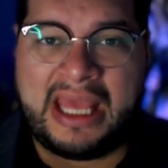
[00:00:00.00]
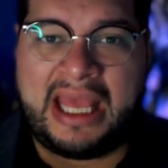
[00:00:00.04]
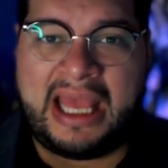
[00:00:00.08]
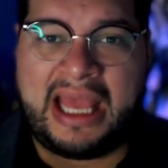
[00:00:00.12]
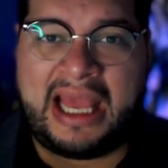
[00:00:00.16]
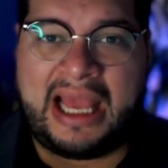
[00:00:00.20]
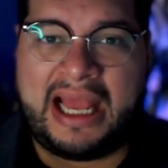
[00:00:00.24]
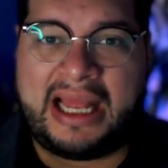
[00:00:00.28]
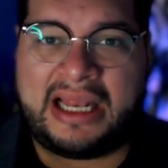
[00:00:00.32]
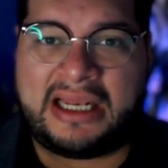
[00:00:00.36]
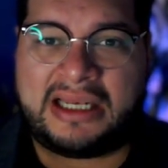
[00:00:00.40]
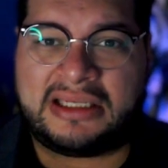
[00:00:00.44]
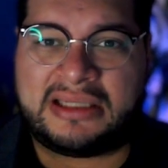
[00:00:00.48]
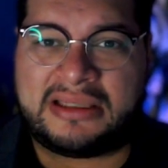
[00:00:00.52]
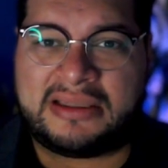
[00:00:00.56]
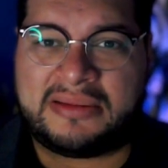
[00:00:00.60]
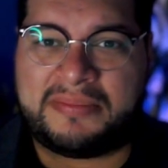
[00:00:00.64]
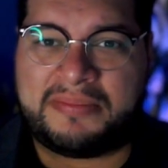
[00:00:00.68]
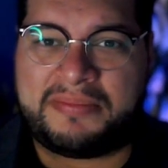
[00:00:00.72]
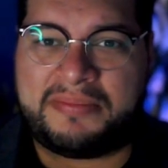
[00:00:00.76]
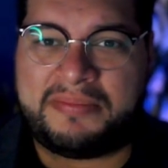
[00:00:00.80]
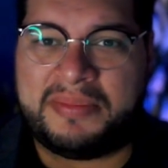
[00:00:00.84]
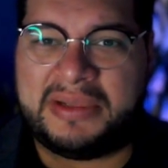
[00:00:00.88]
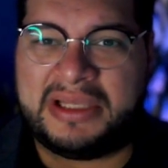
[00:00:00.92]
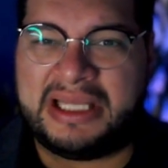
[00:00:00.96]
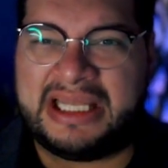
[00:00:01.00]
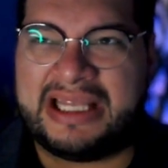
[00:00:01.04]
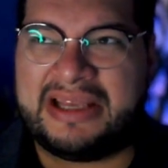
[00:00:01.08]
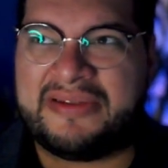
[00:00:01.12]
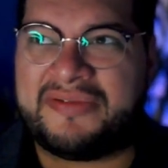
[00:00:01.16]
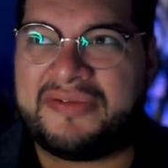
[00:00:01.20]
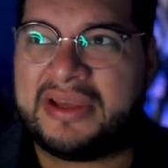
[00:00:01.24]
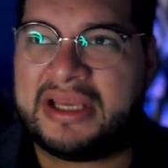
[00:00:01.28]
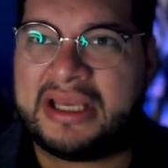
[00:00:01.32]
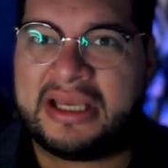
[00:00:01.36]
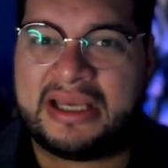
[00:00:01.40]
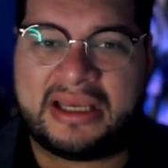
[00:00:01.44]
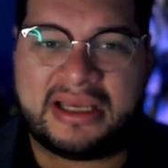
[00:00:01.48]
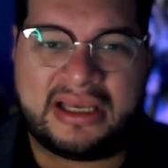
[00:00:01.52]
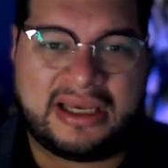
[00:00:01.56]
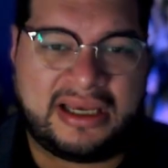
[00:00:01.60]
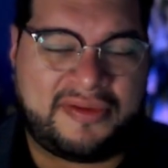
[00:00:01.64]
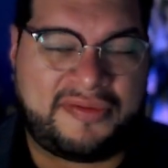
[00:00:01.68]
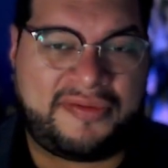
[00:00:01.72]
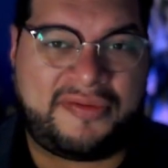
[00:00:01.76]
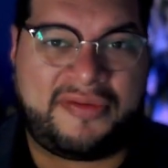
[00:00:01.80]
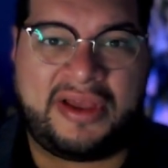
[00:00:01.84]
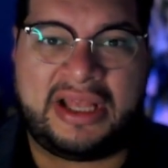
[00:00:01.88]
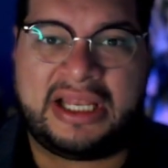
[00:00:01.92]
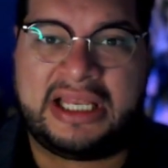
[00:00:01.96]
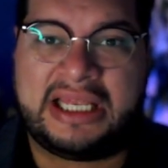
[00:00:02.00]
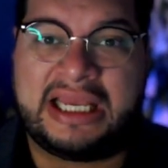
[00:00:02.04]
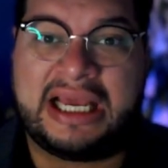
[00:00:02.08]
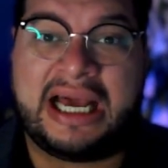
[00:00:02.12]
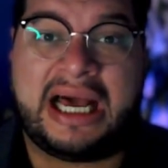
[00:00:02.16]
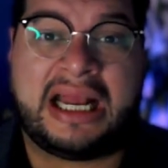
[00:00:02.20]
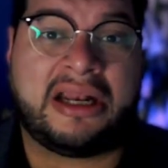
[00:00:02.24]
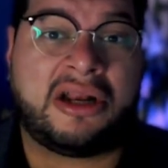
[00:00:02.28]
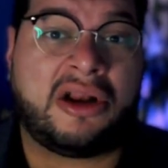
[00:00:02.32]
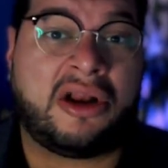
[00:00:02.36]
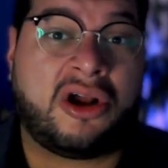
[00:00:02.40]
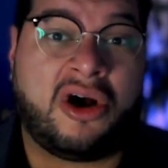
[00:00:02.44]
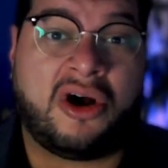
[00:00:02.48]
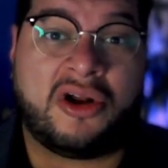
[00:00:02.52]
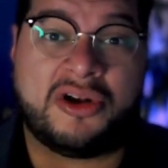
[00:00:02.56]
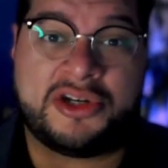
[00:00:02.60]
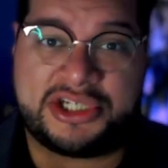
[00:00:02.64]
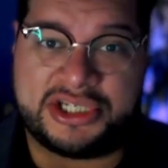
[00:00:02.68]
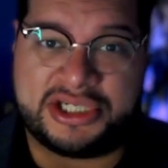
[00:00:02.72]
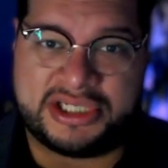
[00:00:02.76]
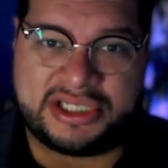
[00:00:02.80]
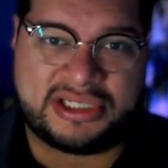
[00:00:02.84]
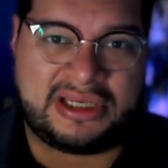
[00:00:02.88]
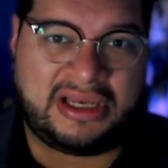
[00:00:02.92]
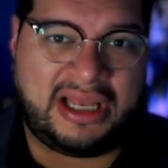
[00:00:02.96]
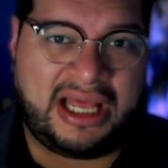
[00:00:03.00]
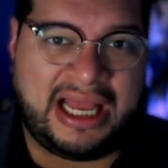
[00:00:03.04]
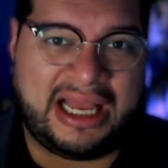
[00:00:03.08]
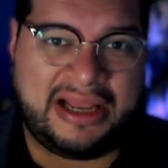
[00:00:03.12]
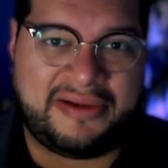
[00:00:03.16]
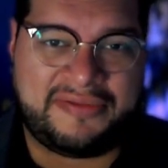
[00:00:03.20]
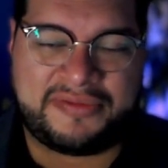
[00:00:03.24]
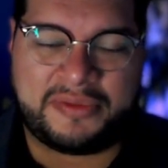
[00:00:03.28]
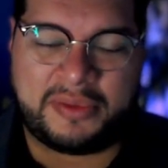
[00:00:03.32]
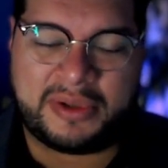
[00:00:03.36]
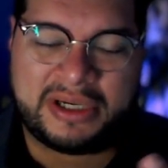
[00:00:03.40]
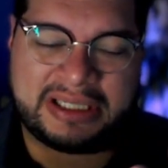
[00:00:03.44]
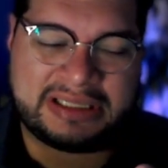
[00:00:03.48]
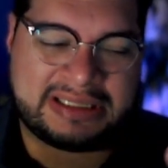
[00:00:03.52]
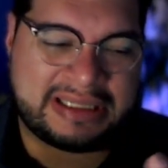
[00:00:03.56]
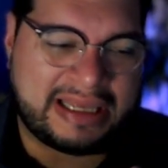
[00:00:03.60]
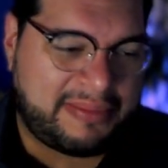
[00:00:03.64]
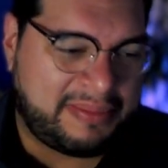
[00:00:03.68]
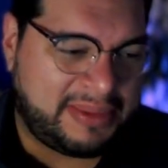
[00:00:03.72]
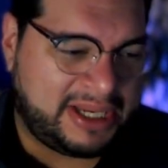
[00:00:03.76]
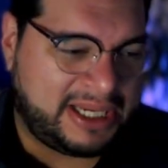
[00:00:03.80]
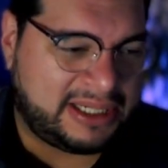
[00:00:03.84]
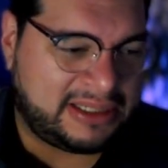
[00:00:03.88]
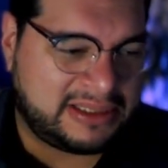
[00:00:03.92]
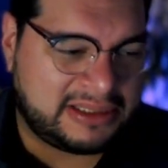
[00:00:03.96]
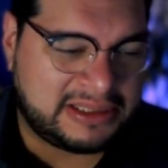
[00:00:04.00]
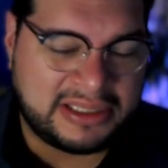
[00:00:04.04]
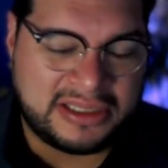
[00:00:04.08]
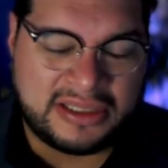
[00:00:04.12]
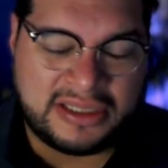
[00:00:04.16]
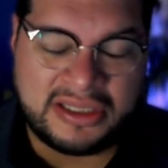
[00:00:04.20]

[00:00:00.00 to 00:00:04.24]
and living a fairly unconscious life. What does that mean?